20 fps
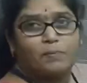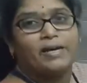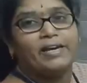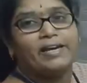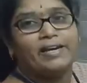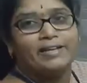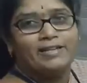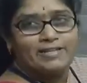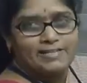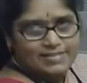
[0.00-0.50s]

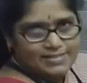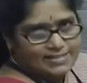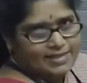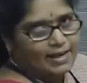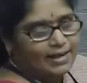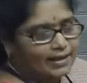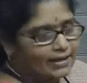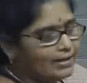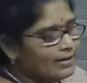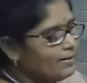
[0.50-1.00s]
been
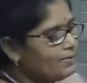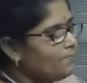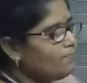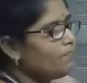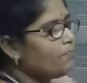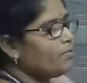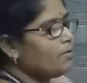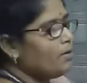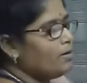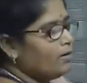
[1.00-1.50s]
sung.
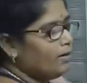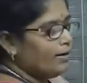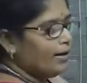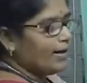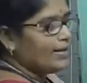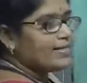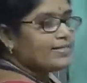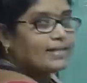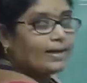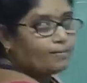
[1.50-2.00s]

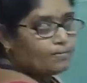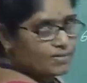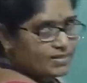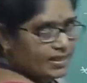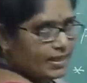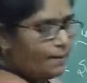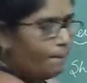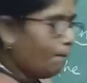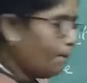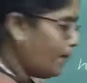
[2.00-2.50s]
Next comes
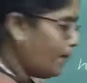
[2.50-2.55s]
the